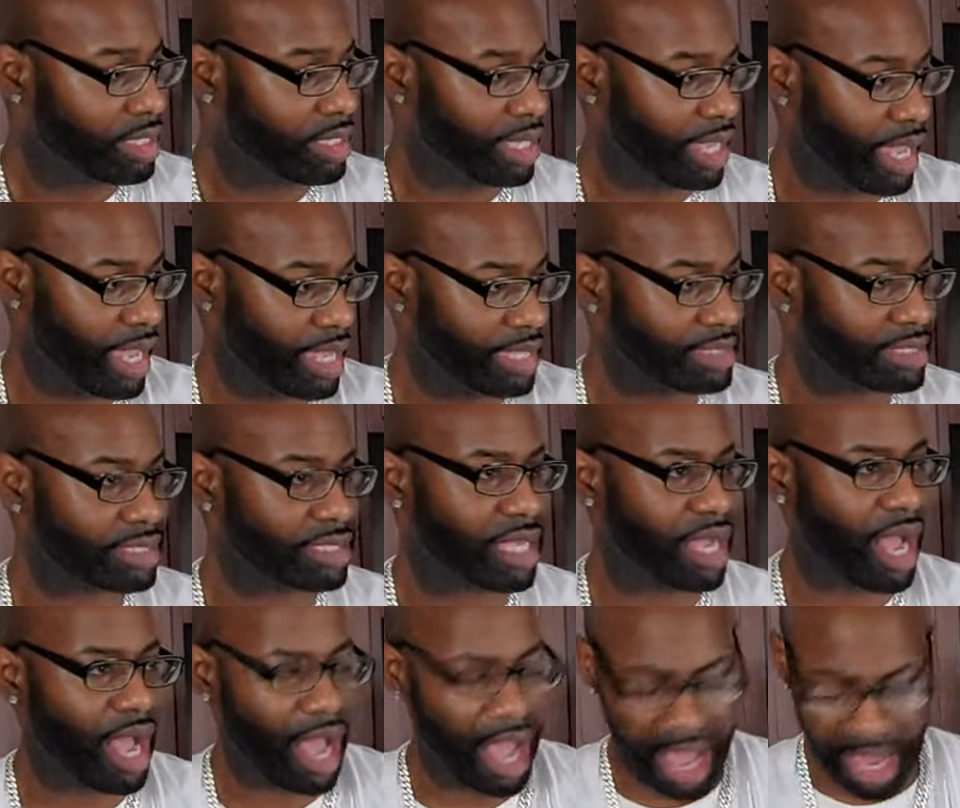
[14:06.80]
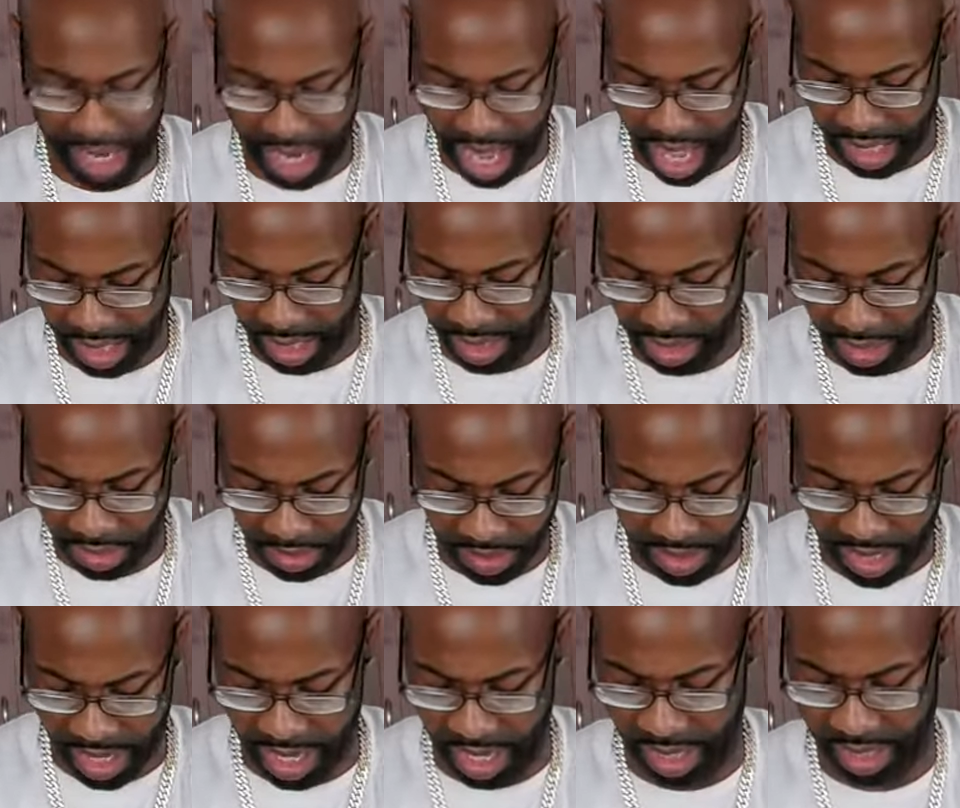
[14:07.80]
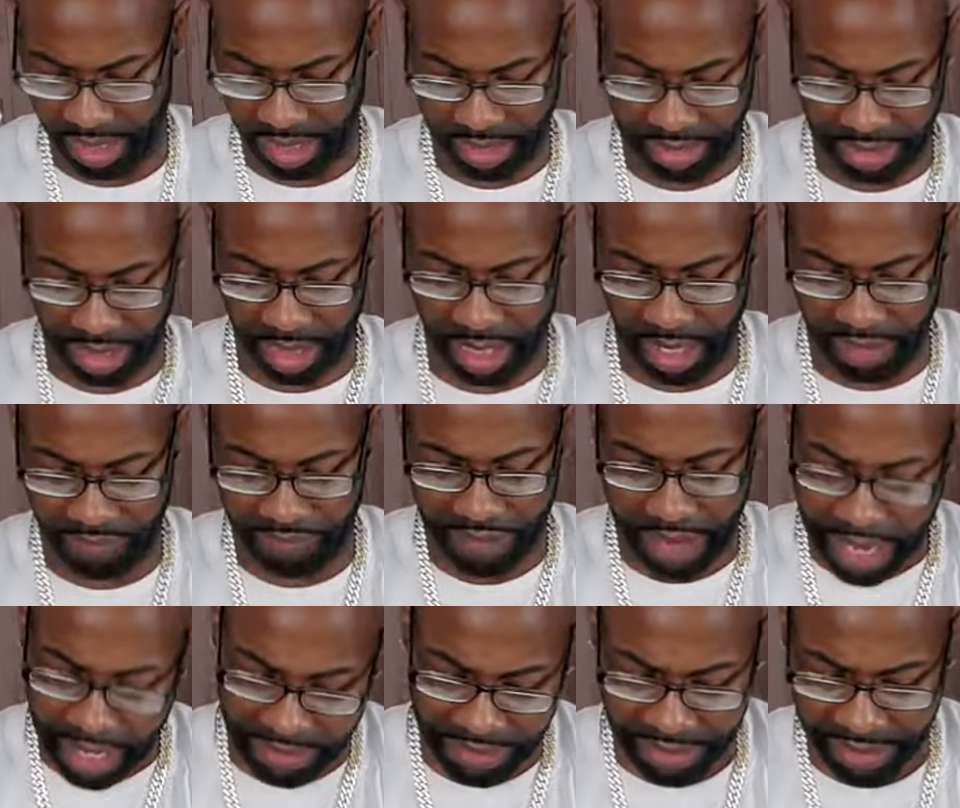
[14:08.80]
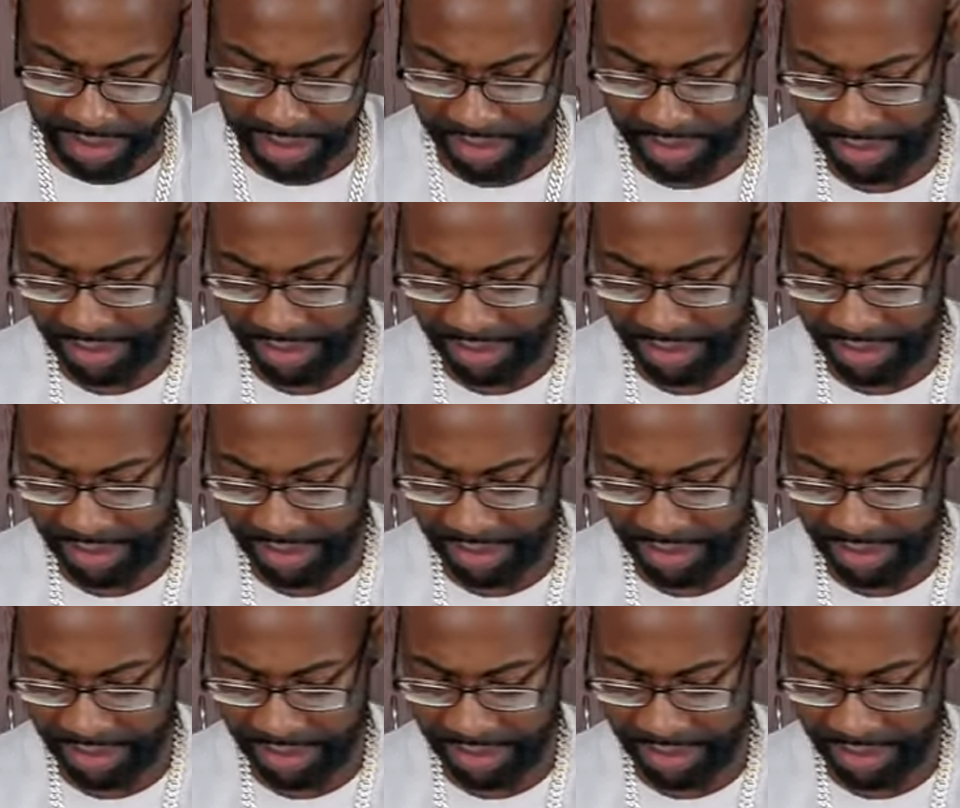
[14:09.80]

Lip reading: Yes, God. Hallelujah. He's a good father.